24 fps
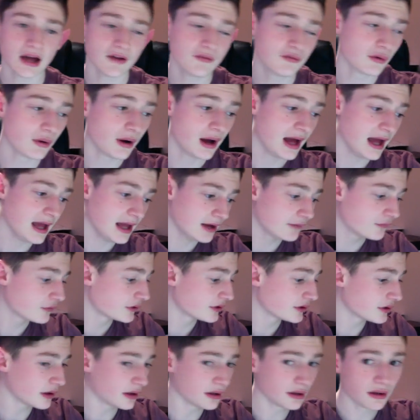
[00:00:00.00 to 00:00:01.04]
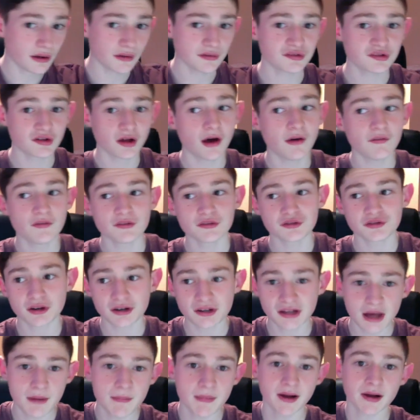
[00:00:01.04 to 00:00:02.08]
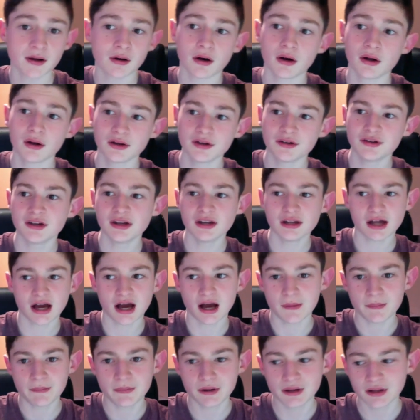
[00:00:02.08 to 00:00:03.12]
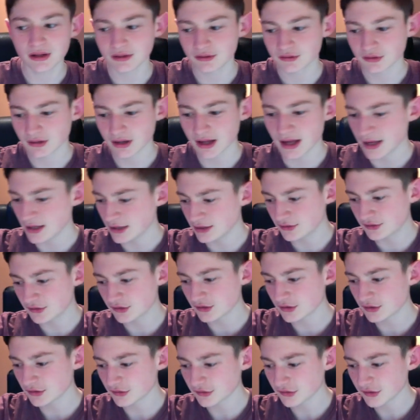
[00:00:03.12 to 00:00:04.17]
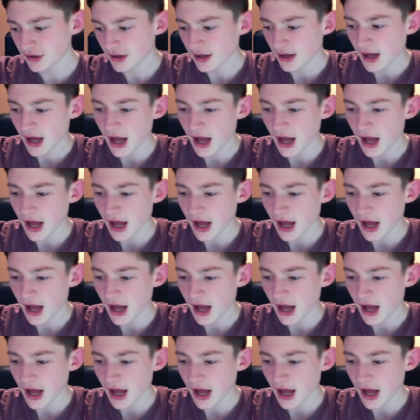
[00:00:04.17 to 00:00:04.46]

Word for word: I thought, hey, I've already got a lot of stuff. I tried getting back on, didn't happen, took ages.